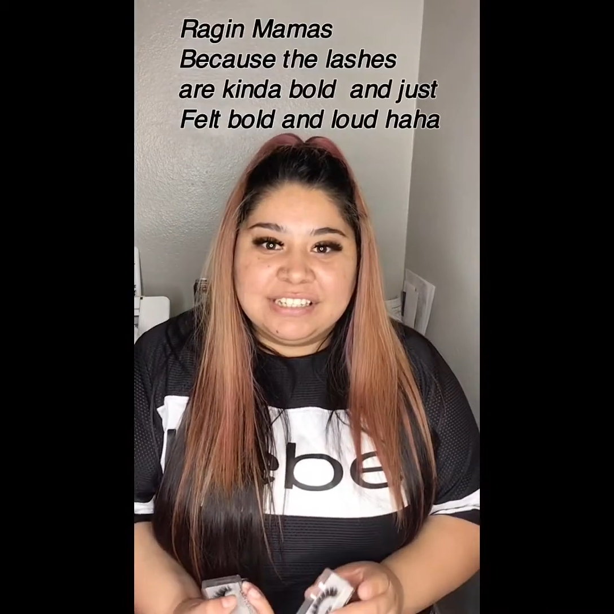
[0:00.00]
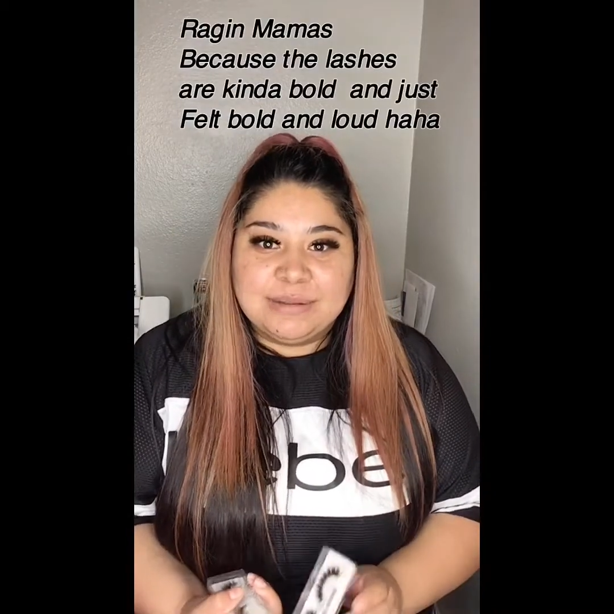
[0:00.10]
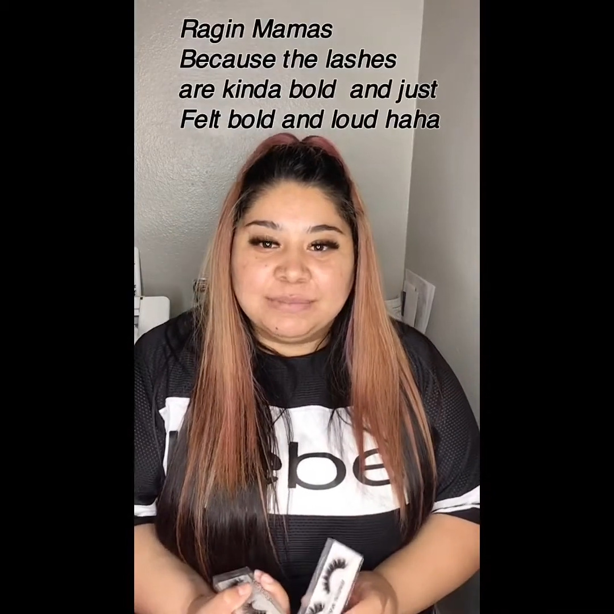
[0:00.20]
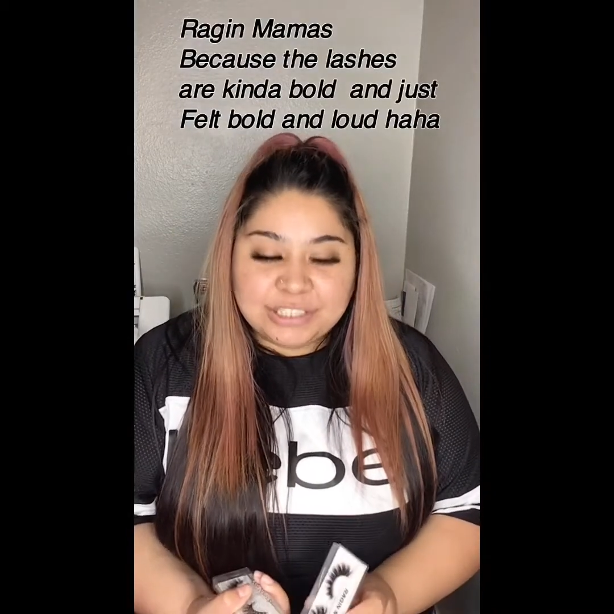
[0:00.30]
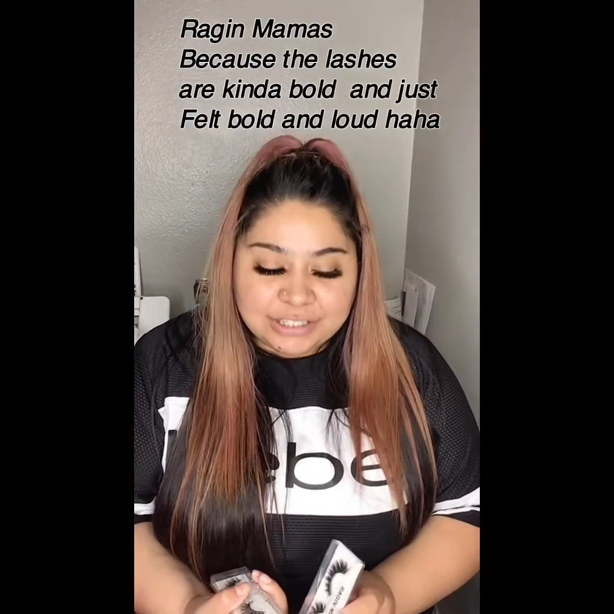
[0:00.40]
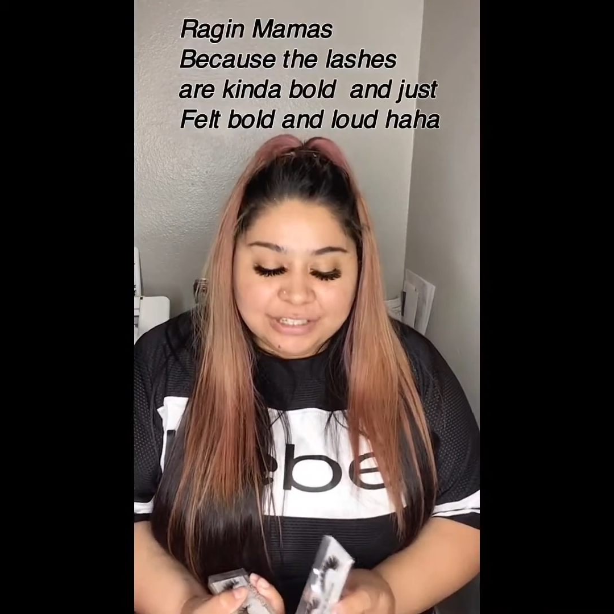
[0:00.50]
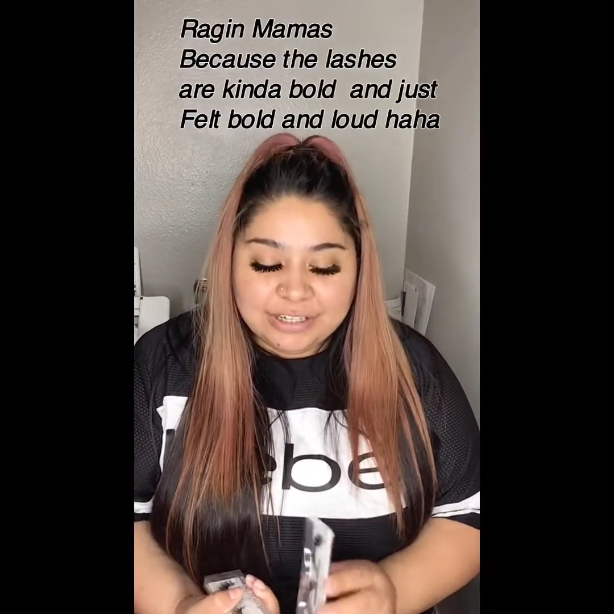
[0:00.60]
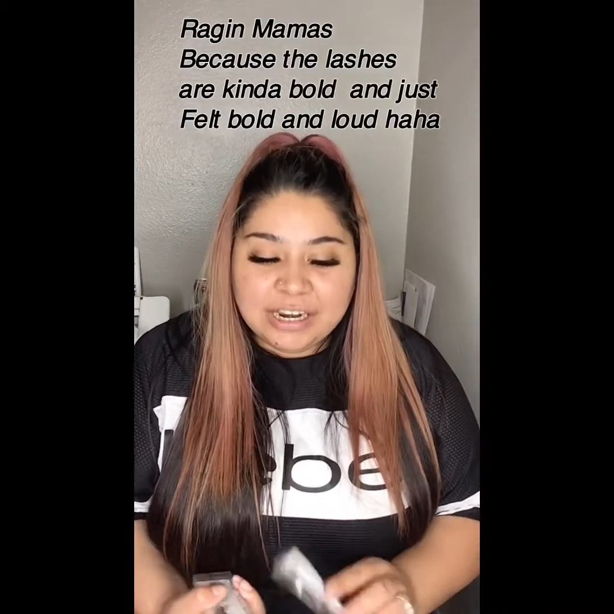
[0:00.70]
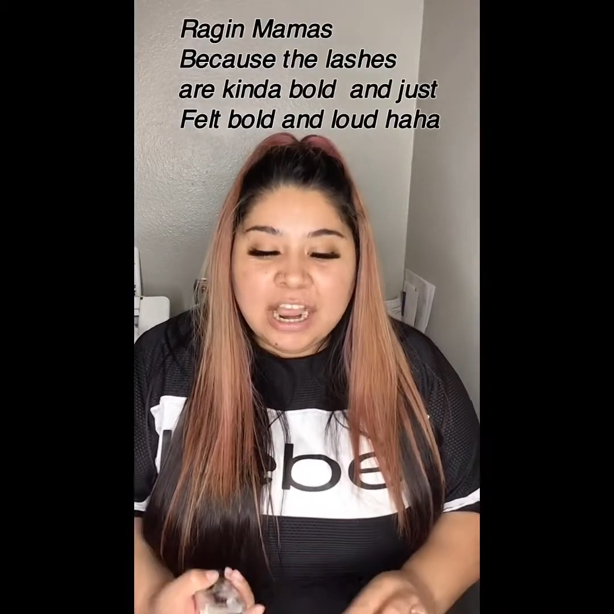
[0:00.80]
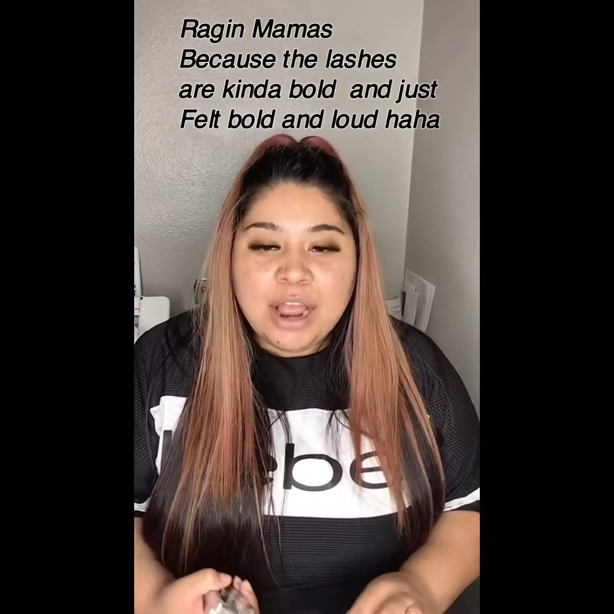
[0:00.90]
I'm
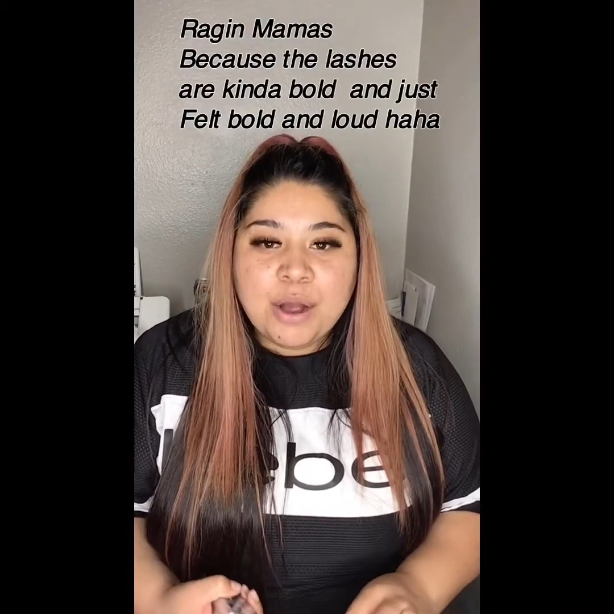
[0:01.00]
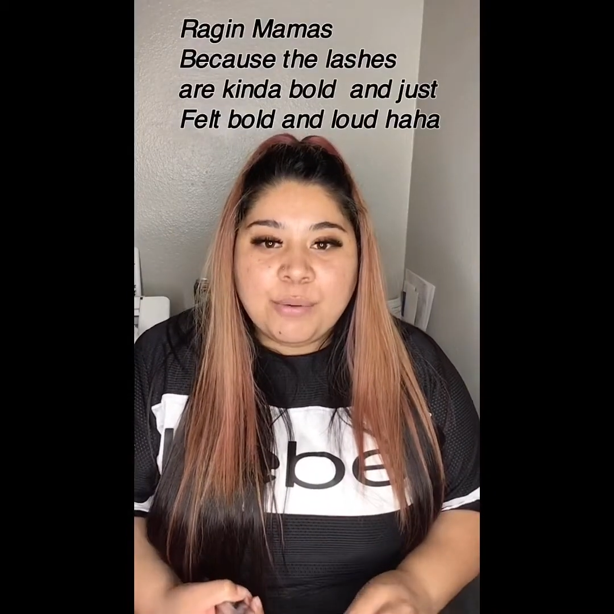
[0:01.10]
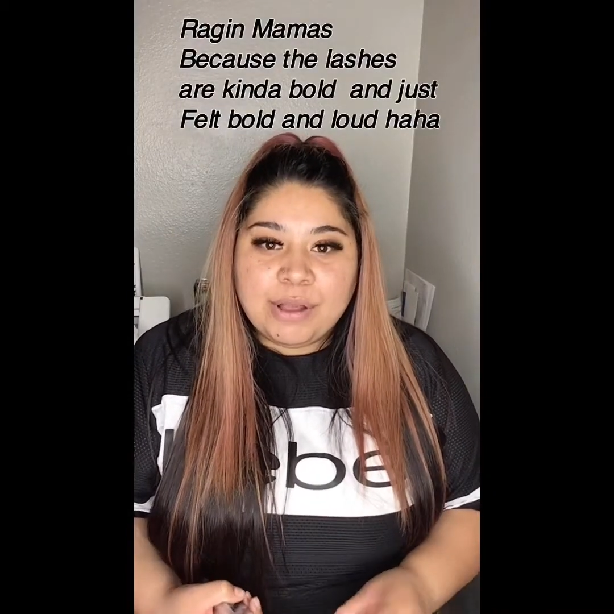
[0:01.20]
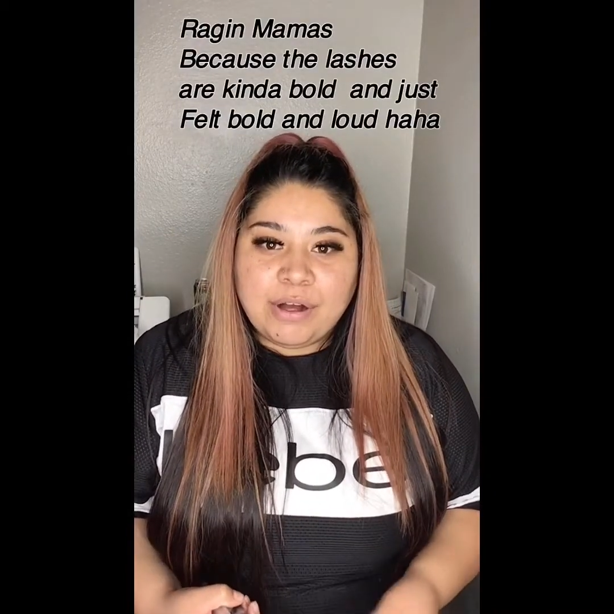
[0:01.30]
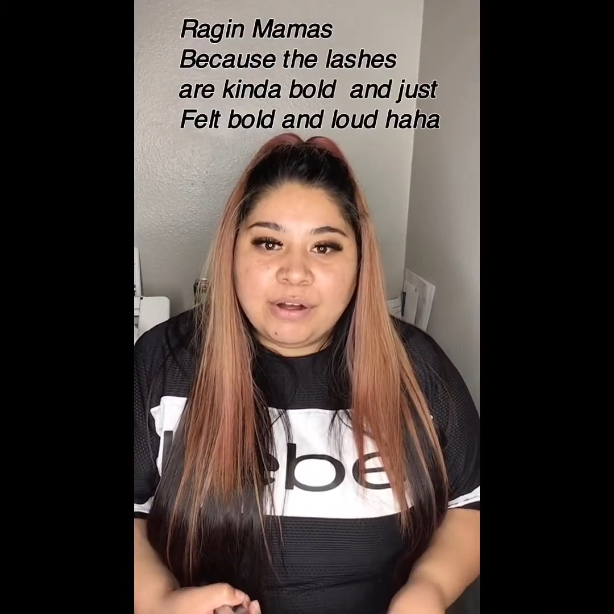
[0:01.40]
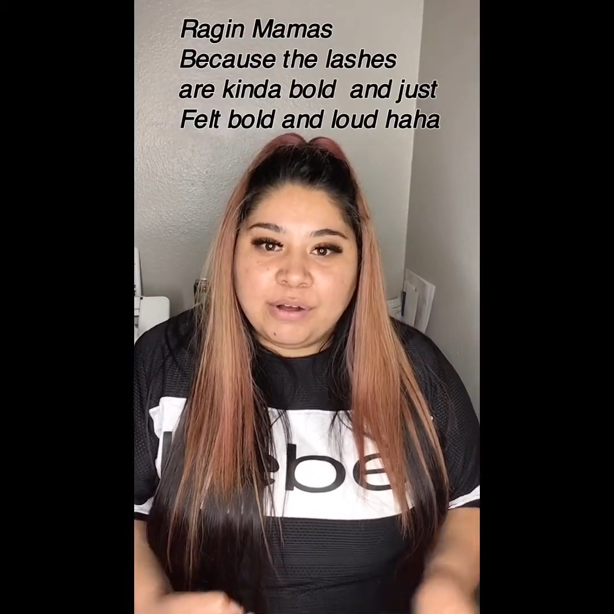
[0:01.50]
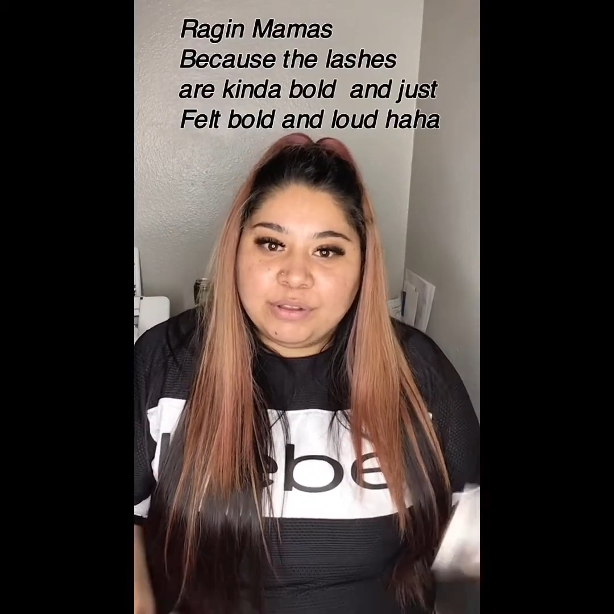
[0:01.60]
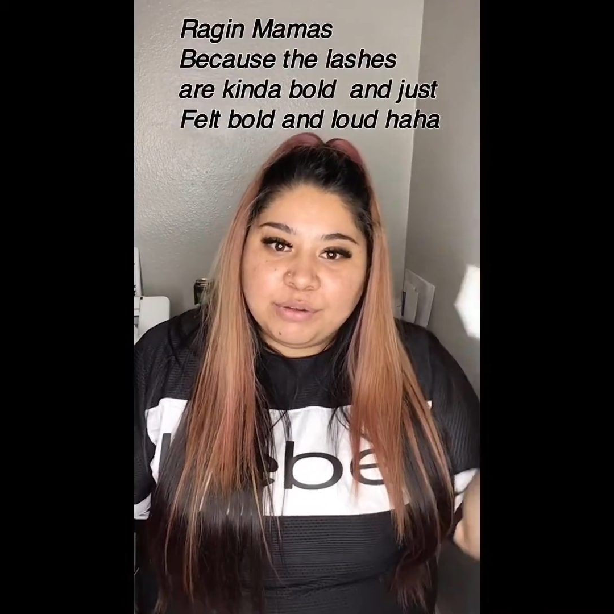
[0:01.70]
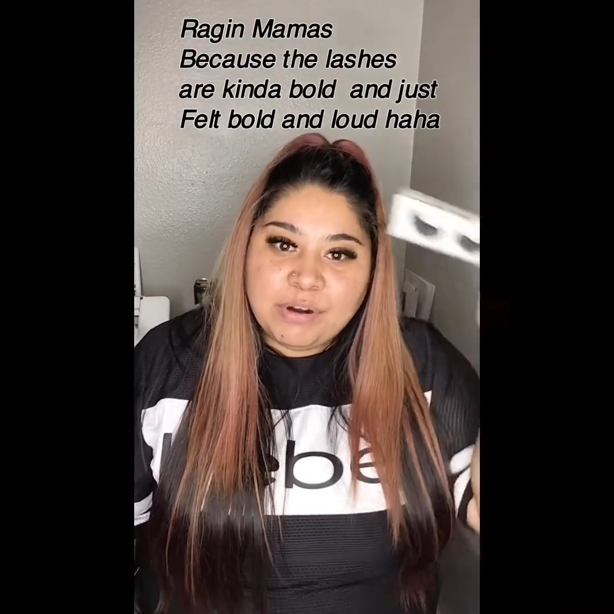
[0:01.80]
sure we all go through